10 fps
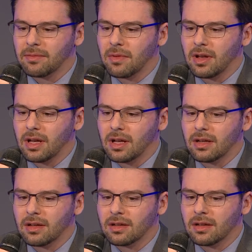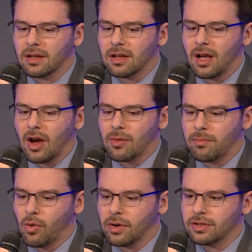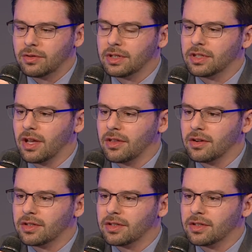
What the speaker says: of are important to each other.